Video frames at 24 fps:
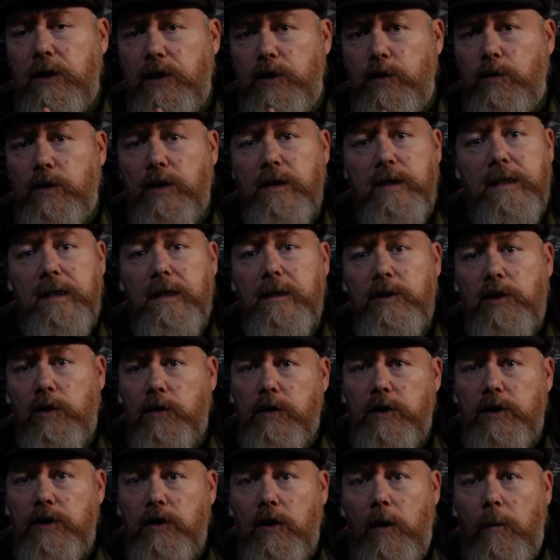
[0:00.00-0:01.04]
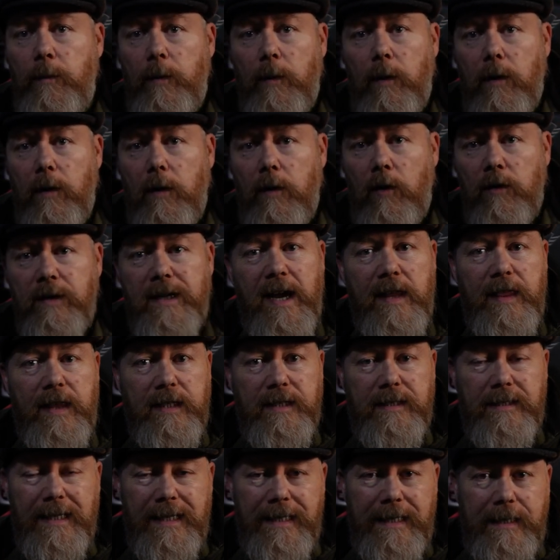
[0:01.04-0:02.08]
you could still sort of stop on the other
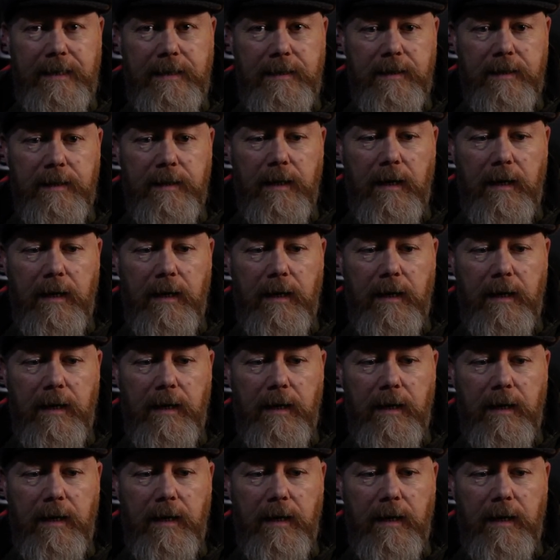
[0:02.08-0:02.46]
side.